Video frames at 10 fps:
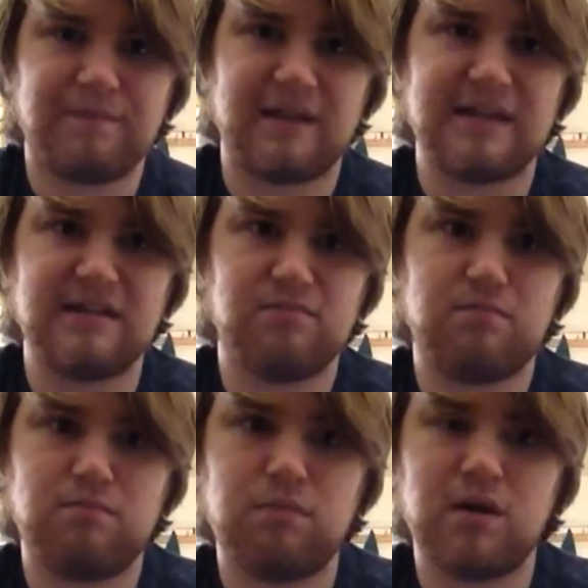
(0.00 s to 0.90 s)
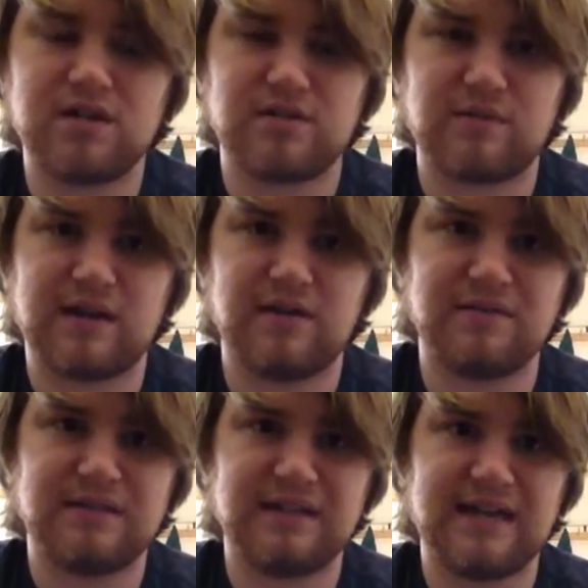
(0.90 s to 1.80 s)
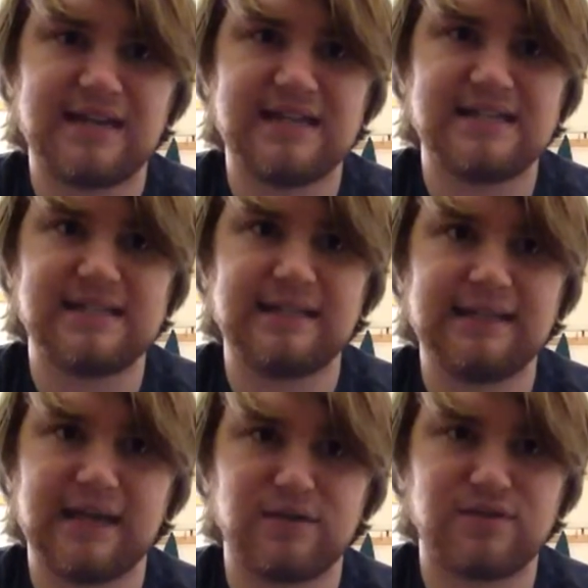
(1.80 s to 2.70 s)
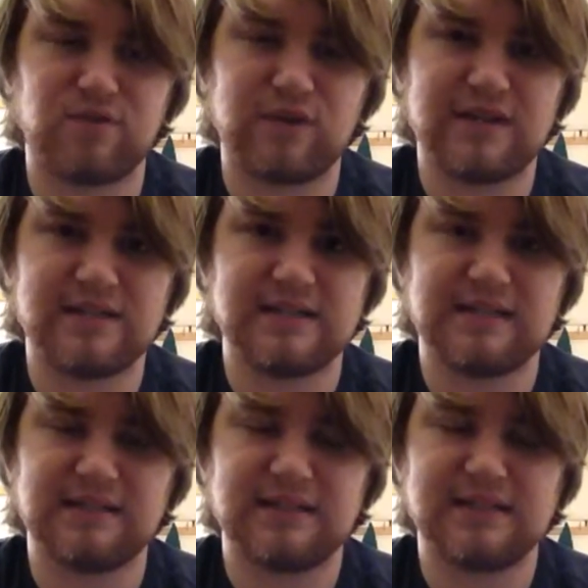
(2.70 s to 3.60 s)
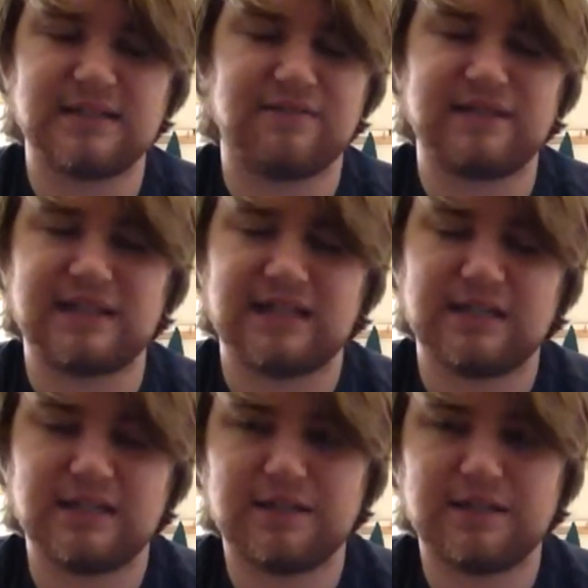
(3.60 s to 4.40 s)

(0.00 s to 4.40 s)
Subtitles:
and he walks around and he scouts for you and stuff like that.